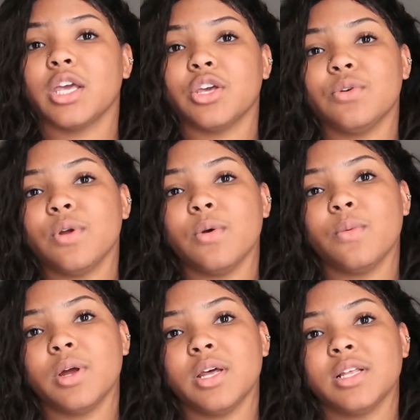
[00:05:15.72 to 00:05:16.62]
you don't
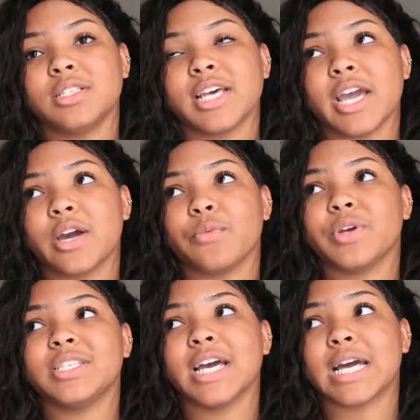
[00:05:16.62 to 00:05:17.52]
want to
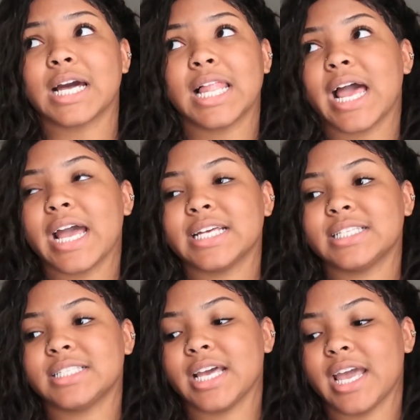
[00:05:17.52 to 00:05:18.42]
retake a
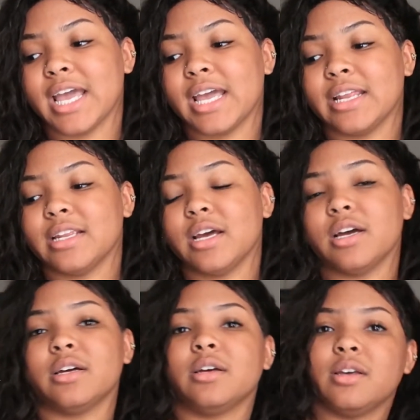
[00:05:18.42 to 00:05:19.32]
class, and
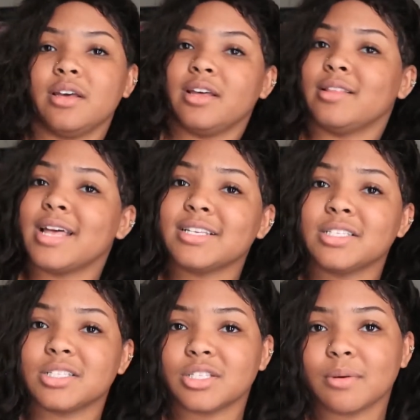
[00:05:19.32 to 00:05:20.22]

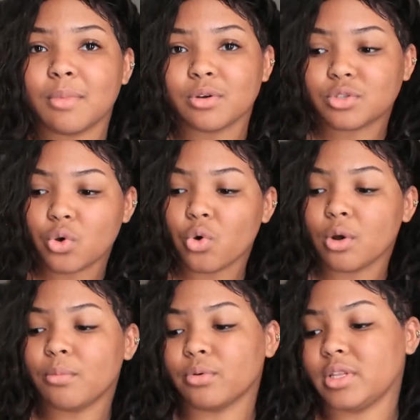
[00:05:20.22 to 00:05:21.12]
that's the most
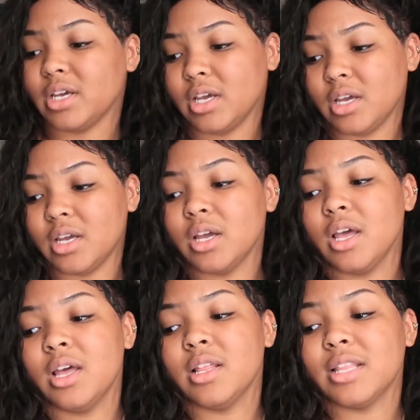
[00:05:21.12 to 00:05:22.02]
horrible thing
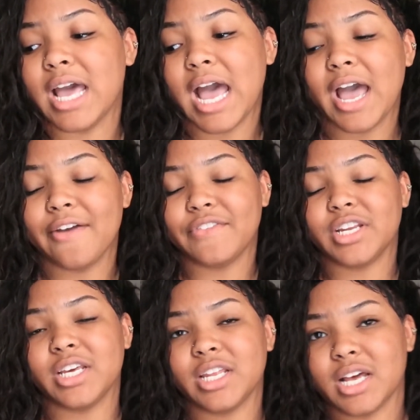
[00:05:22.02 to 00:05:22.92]
that I ever
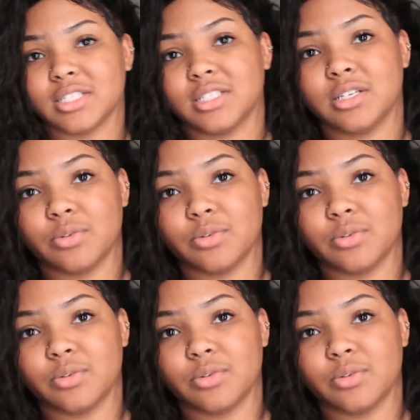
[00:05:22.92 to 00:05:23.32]
did. I